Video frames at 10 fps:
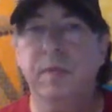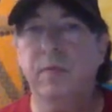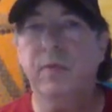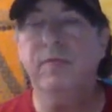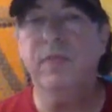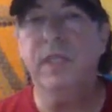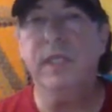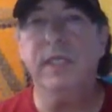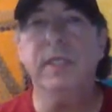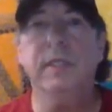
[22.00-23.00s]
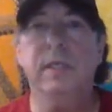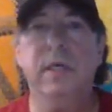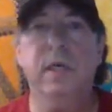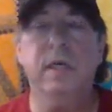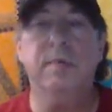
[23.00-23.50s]
We've seen
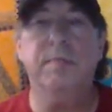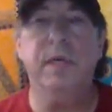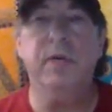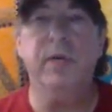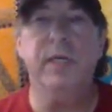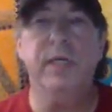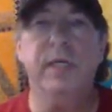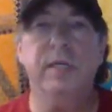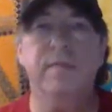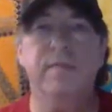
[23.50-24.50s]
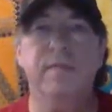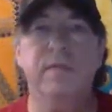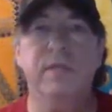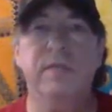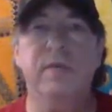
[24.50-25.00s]
a great deal of
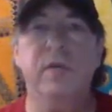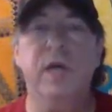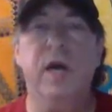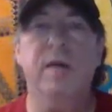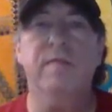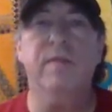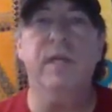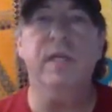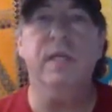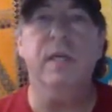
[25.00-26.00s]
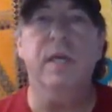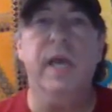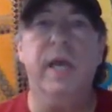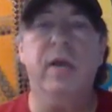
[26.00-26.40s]
civil conflict, and